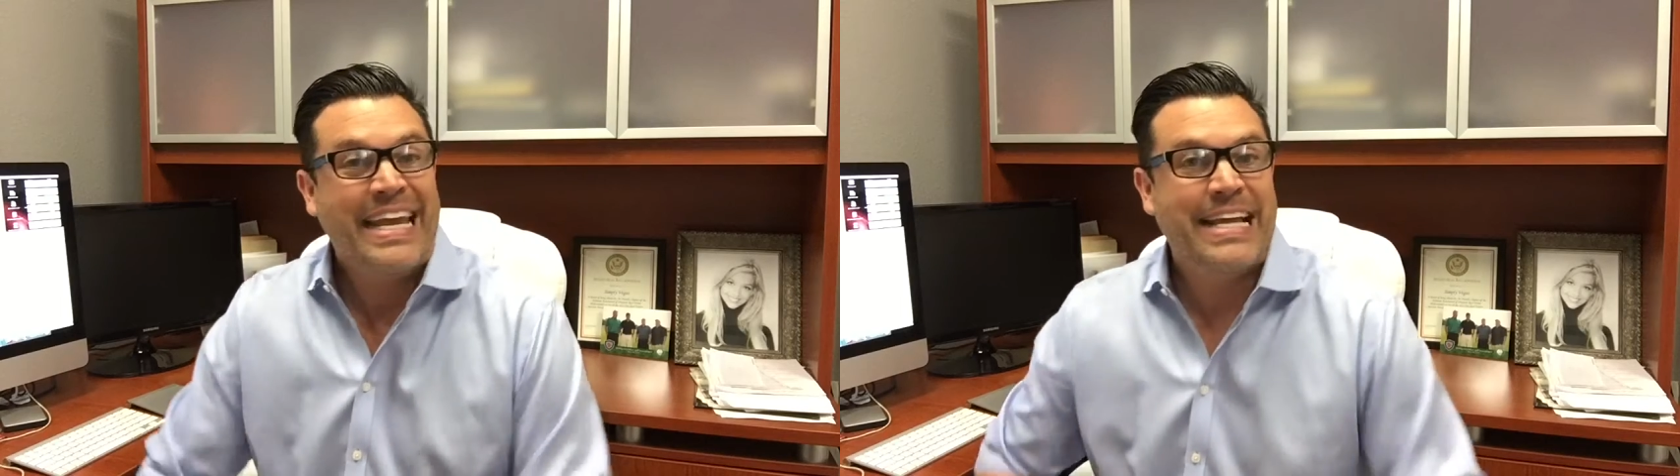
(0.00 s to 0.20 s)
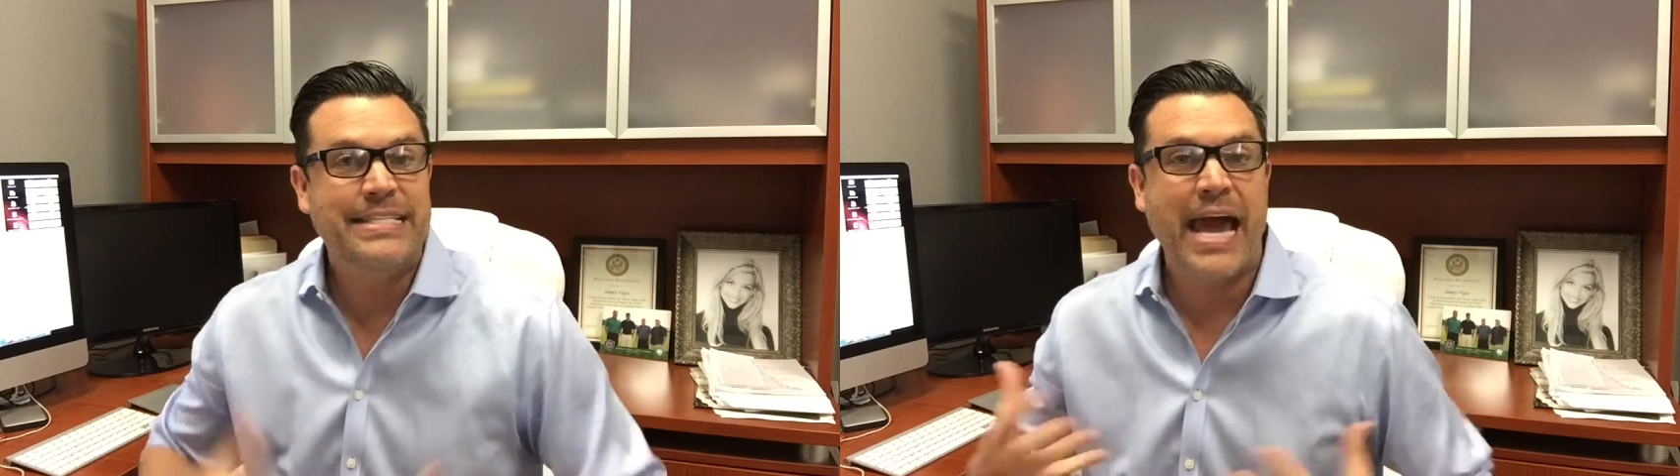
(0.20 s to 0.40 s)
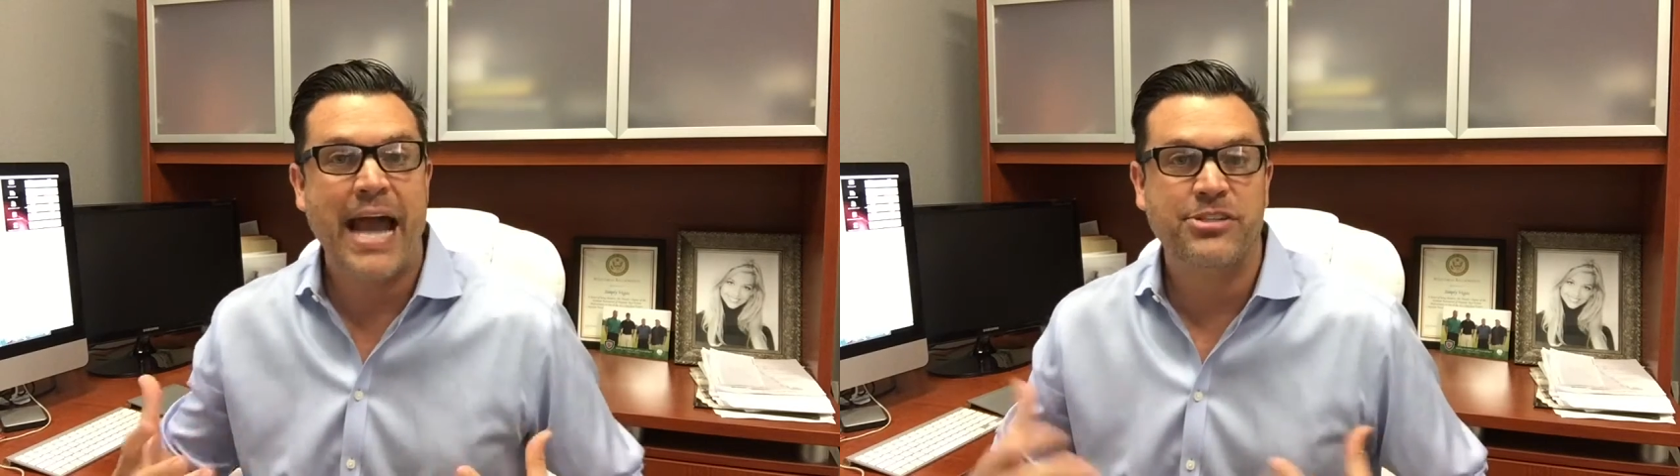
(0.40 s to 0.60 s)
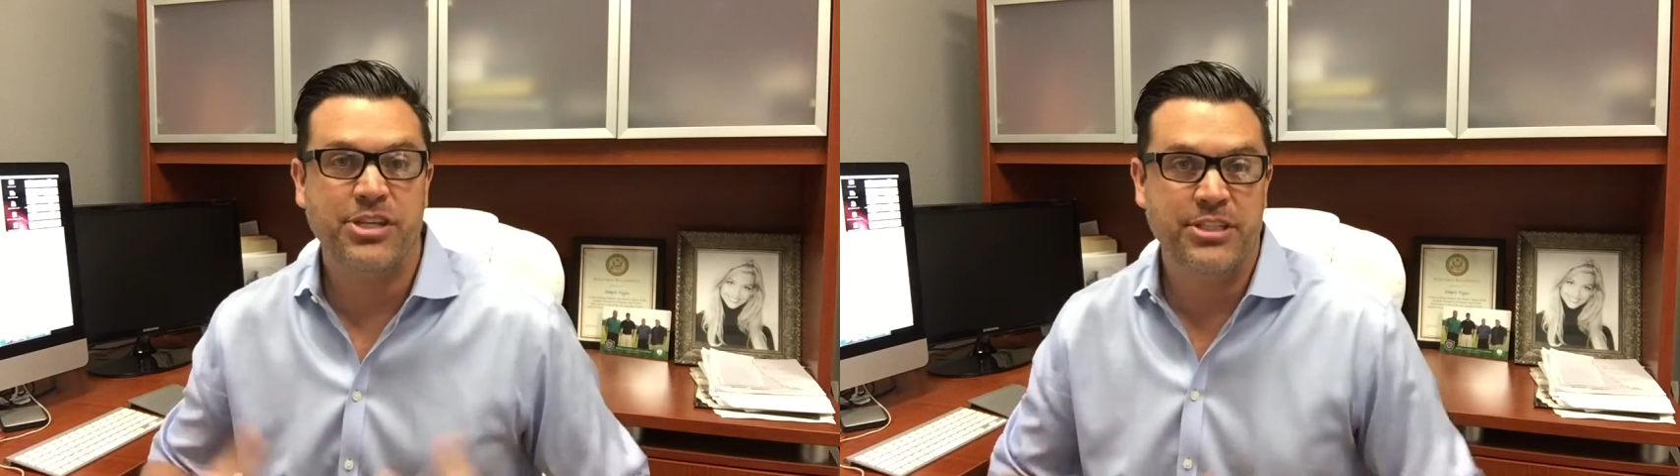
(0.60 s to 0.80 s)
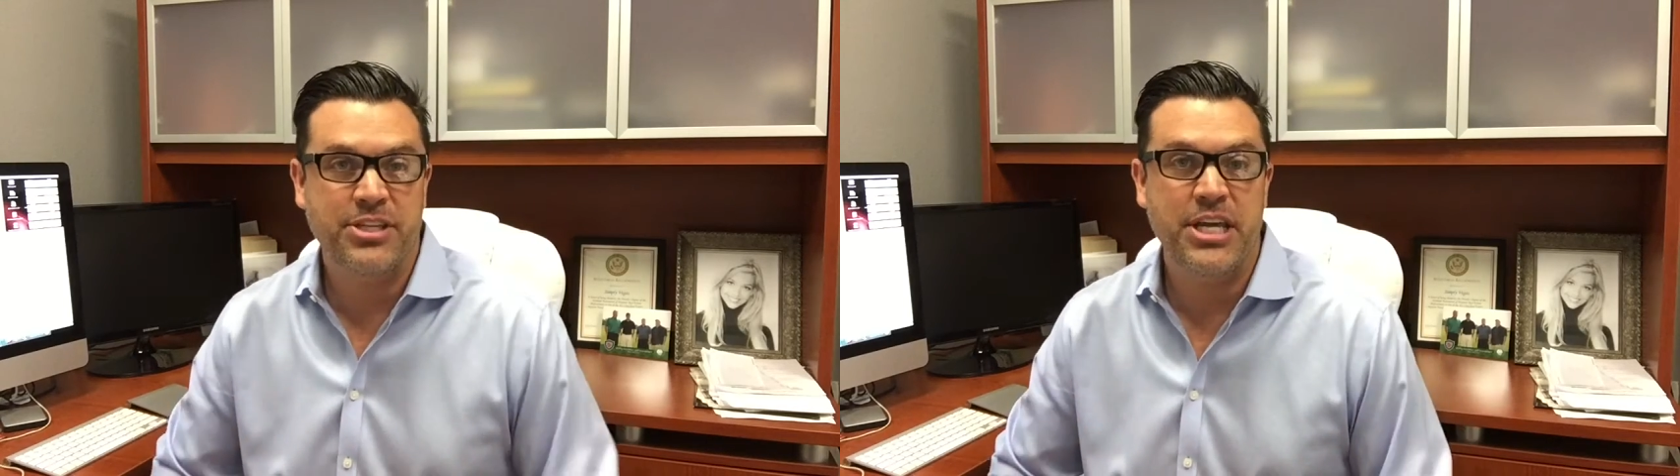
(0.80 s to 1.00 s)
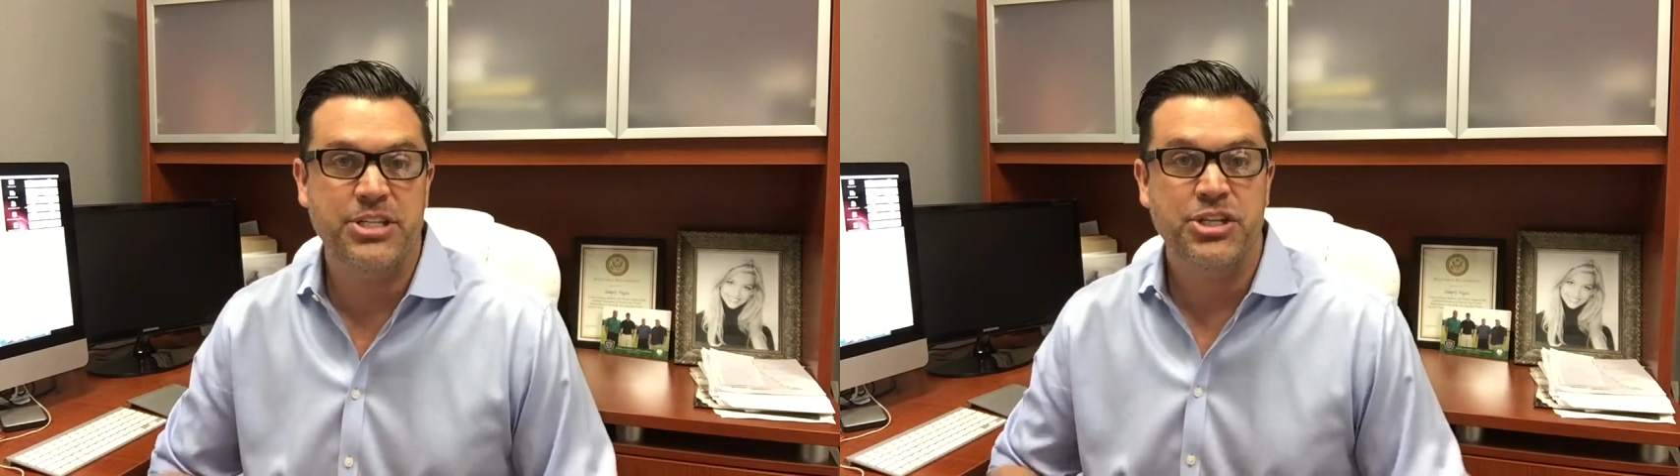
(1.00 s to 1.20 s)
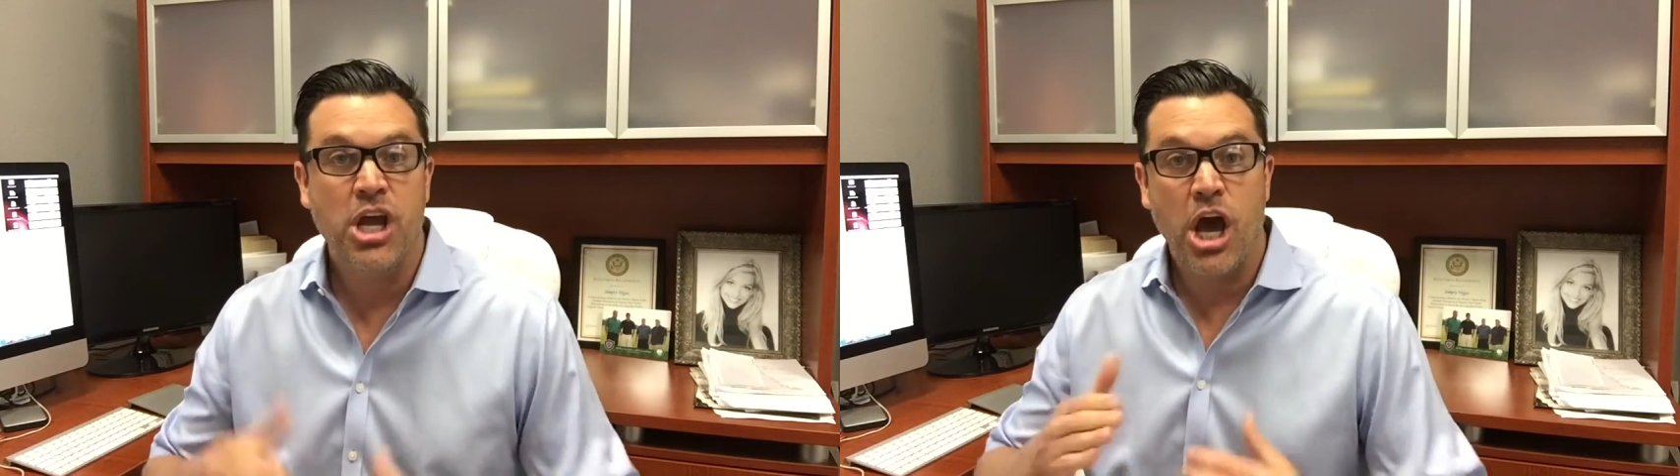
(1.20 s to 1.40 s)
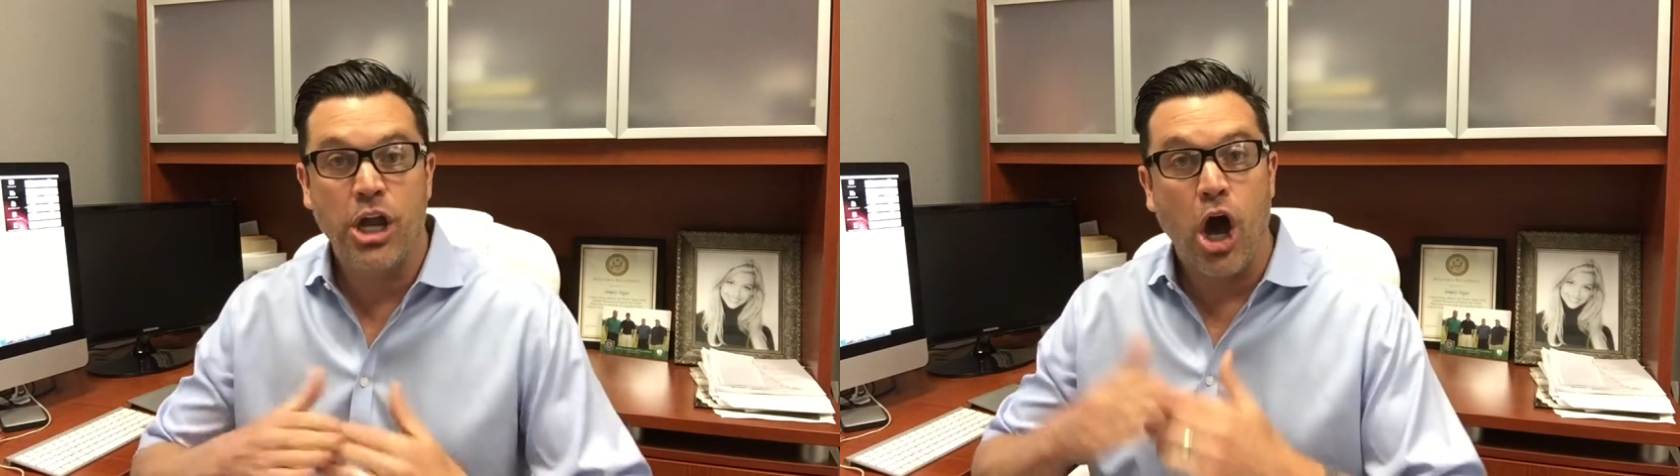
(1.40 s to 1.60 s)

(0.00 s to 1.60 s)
is actually going to teach an